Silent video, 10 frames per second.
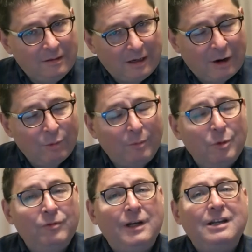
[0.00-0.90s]
Now we're
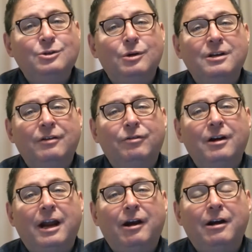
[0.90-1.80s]
moving into a
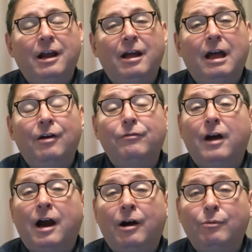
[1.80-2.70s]
different area
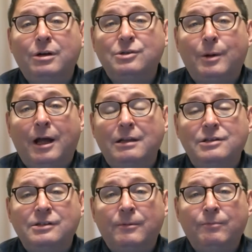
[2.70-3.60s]
of our
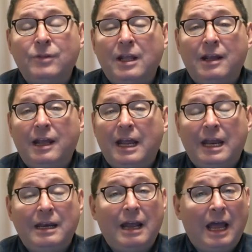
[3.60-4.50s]
response
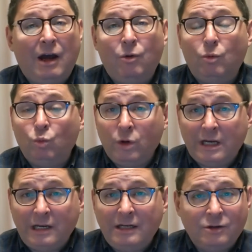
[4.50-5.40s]
and how we
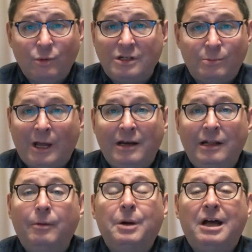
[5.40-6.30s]
need to respond
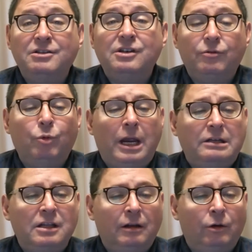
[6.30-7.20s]
in a positive way
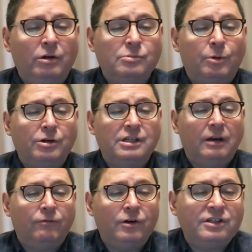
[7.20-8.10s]
to the Lord's mercy.
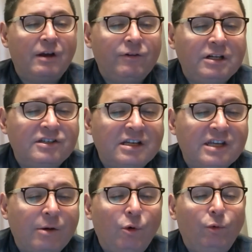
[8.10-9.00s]
In verse 7, it says,
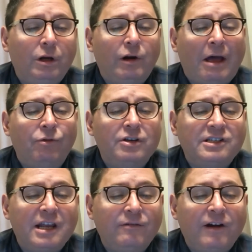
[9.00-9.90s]
I will recount the
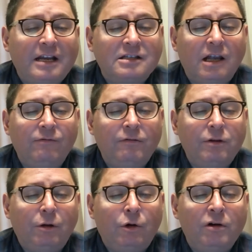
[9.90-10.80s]
steadfast love of the
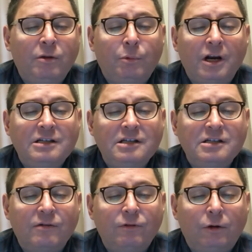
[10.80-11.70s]
Lord, the
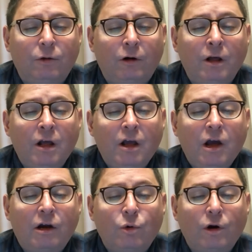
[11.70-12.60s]
praises of the Lord,
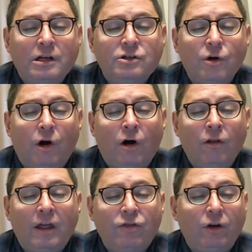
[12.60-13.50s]
according to all
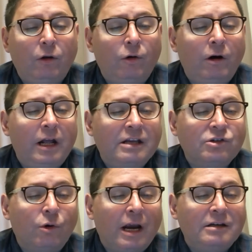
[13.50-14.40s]
that the Lord has
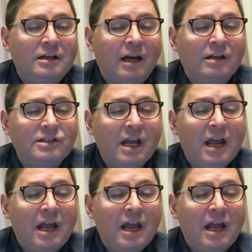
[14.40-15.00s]
granted us,